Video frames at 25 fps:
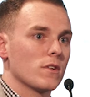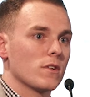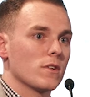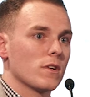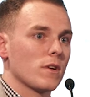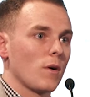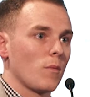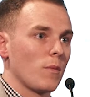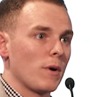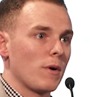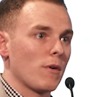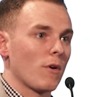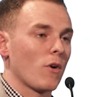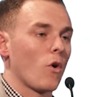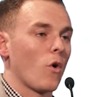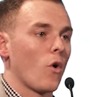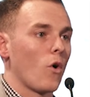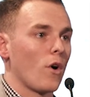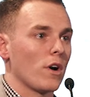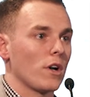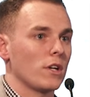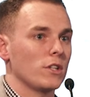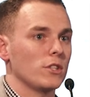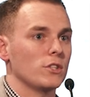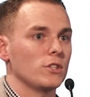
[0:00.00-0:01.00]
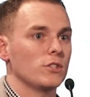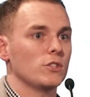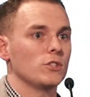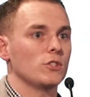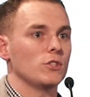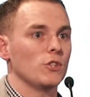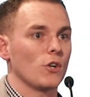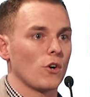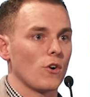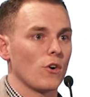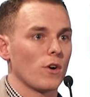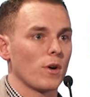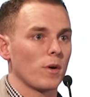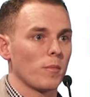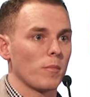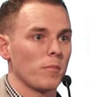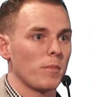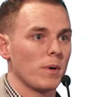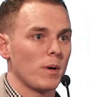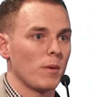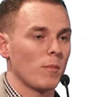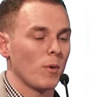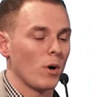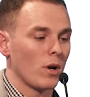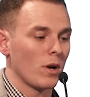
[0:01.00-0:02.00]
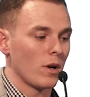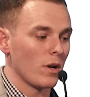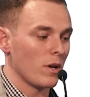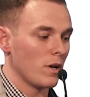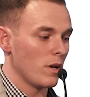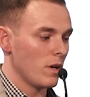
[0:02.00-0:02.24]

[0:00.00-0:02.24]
that we recorded during beam on.